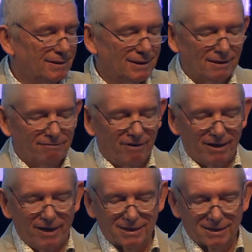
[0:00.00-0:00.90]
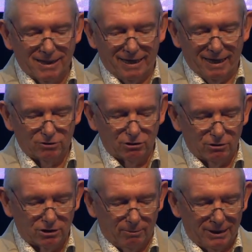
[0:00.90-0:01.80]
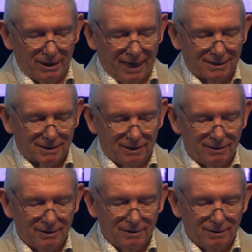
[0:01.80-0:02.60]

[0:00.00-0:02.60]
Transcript: She's a very nice lady. I'm sure somebody likes her.